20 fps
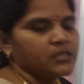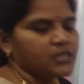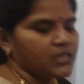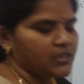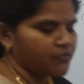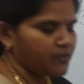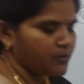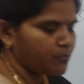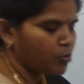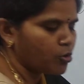
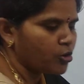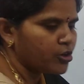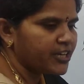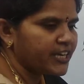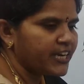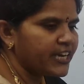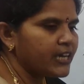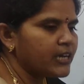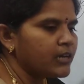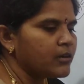If a
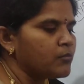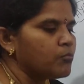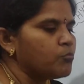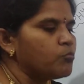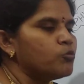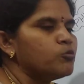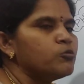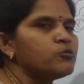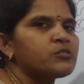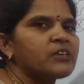body
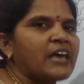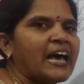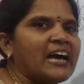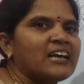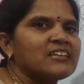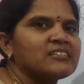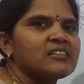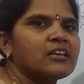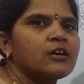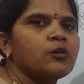moves
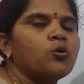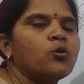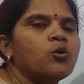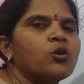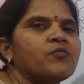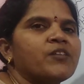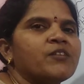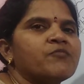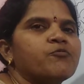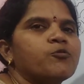as a whole
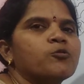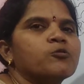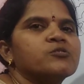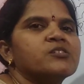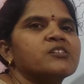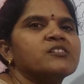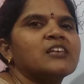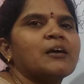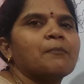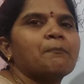when force
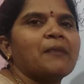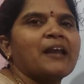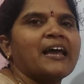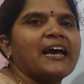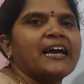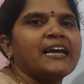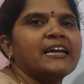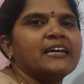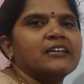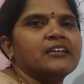is
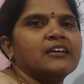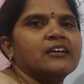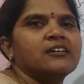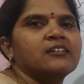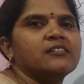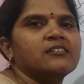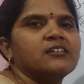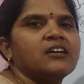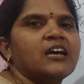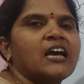
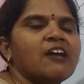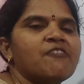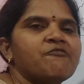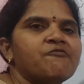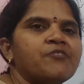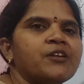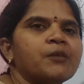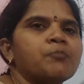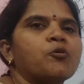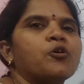applied,
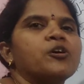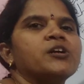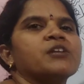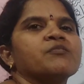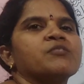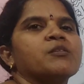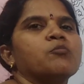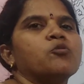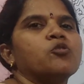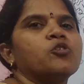every point
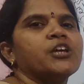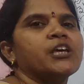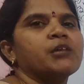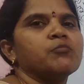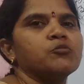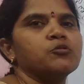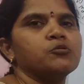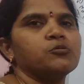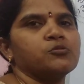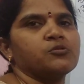of the body
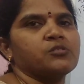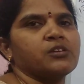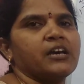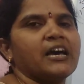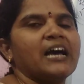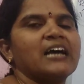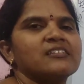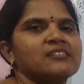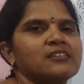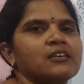moves
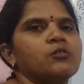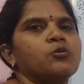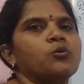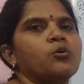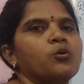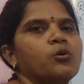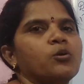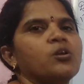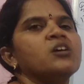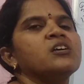as a
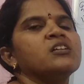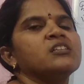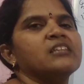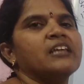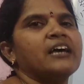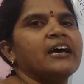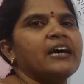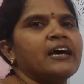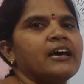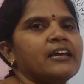whole,
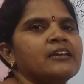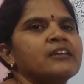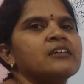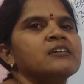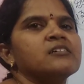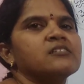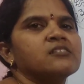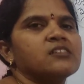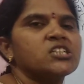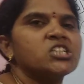then
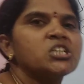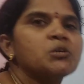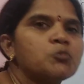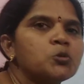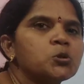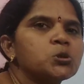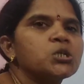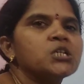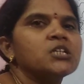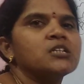such a
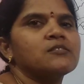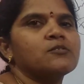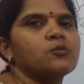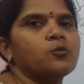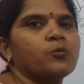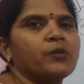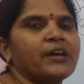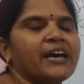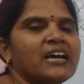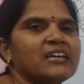motion is
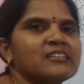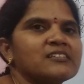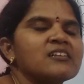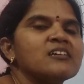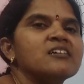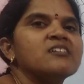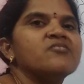known as